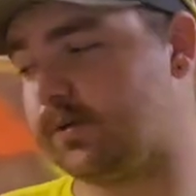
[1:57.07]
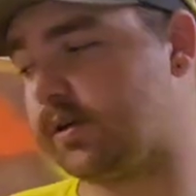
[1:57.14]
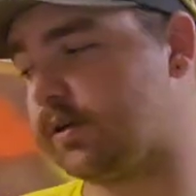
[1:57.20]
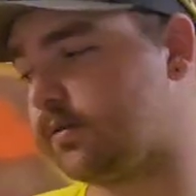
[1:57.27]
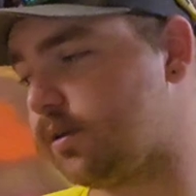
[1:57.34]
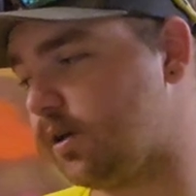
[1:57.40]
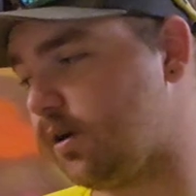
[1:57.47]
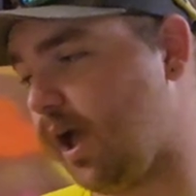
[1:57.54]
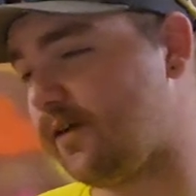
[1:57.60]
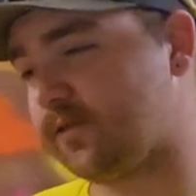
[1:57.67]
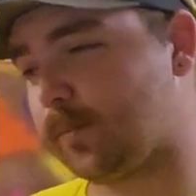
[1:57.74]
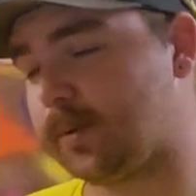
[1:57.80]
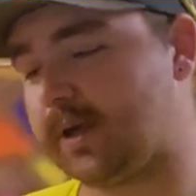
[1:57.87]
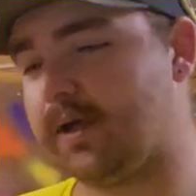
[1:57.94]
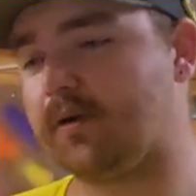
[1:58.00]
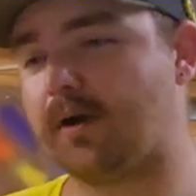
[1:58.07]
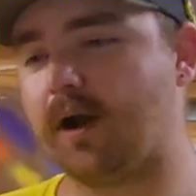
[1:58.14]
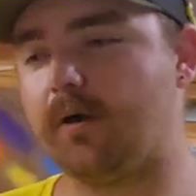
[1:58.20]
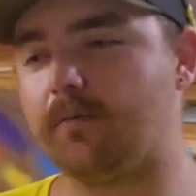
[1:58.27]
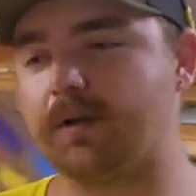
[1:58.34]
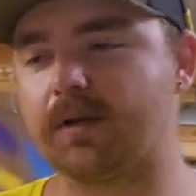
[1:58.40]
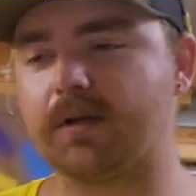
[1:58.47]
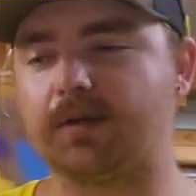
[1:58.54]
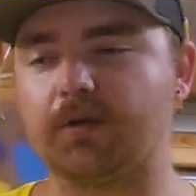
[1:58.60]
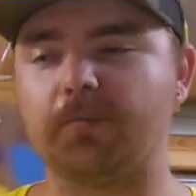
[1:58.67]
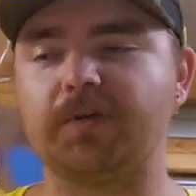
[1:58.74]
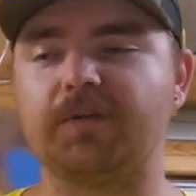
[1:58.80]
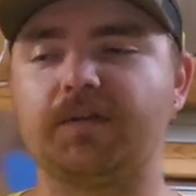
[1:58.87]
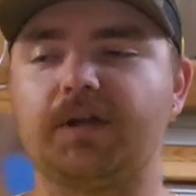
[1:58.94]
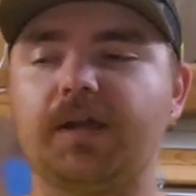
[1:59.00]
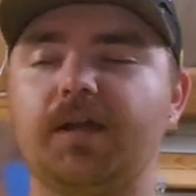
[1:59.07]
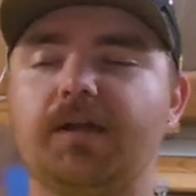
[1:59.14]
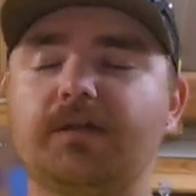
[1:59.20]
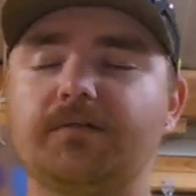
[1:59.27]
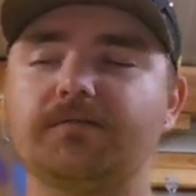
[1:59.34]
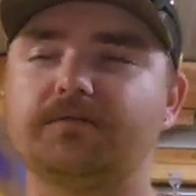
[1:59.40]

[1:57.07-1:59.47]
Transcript: But, you know, after playing around with it a little bit today,